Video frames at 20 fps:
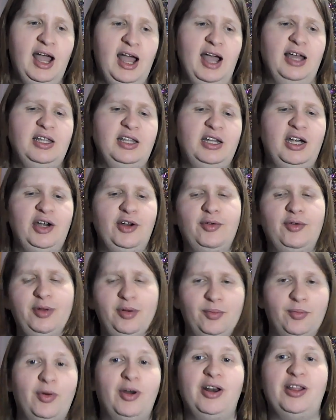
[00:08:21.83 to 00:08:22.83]
And then I know
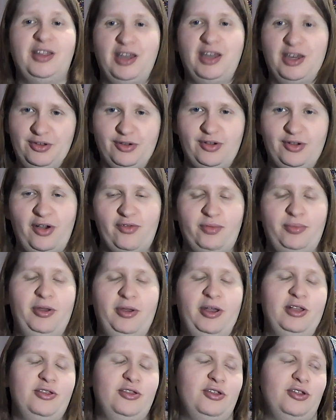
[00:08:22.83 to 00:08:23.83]
in one of the other cover
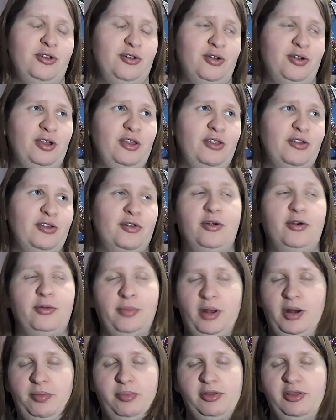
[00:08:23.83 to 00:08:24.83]
page series, or it
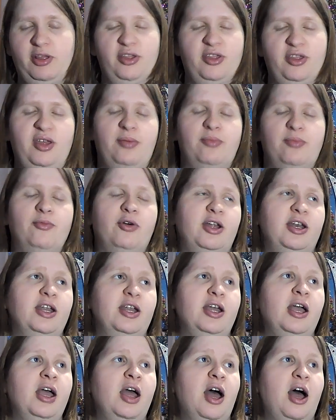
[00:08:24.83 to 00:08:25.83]
might have been the same one,